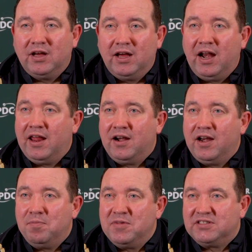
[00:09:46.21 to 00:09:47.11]
I let it
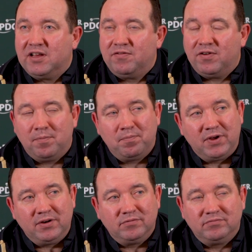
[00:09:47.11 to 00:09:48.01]
eat myself up,
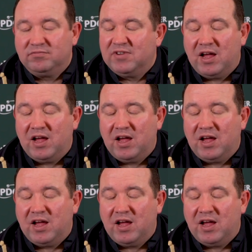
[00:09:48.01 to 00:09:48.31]
and